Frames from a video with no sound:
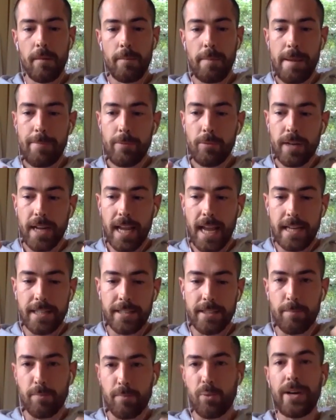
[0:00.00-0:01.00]
people get
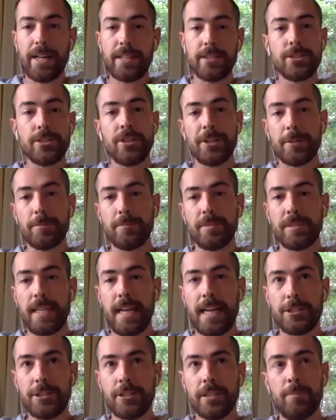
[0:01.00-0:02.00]
depressed
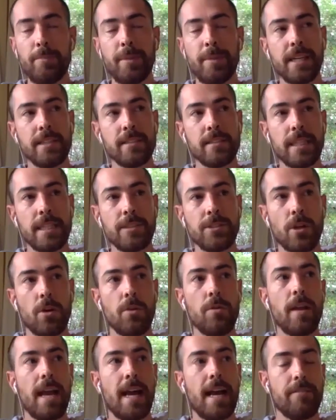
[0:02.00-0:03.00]
circumstantially because they
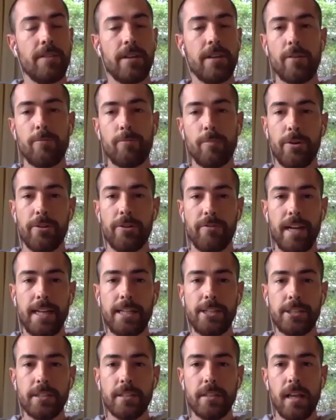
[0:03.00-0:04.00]
don't have enough
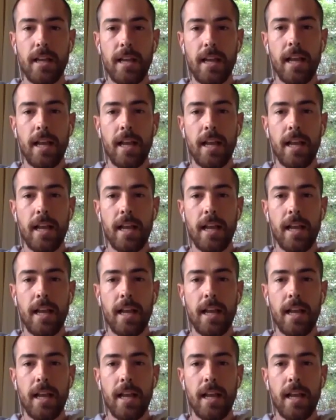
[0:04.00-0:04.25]
motivation,